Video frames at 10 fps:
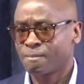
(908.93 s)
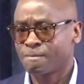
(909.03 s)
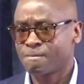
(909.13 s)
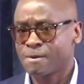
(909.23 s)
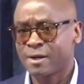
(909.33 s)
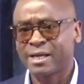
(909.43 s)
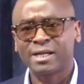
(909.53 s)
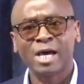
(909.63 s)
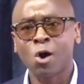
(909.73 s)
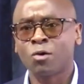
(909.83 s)
Like
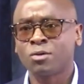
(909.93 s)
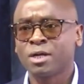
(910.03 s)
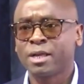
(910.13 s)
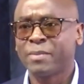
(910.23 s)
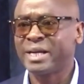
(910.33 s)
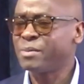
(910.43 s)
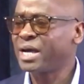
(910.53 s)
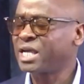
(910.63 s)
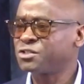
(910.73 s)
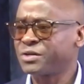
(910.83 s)
now, money
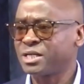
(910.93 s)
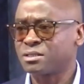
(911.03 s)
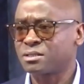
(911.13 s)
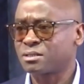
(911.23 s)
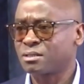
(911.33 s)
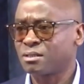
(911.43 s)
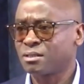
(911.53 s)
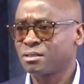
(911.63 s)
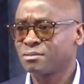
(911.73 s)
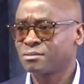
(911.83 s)
market rates,
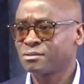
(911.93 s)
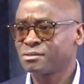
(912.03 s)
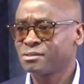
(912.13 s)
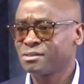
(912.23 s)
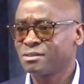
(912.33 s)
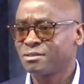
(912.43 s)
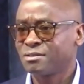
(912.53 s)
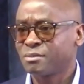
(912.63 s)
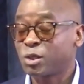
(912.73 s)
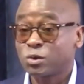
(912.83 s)

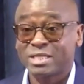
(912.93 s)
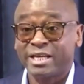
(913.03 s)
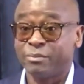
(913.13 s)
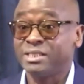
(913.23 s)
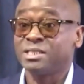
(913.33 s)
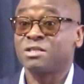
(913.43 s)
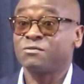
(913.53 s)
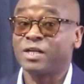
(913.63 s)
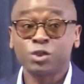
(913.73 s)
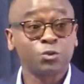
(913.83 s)
because an emergency fund
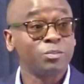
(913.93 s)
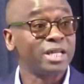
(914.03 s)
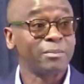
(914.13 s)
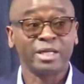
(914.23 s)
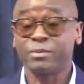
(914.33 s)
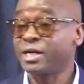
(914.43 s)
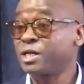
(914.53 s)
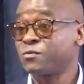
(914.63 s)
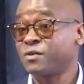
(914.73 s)
should be in a money market fund,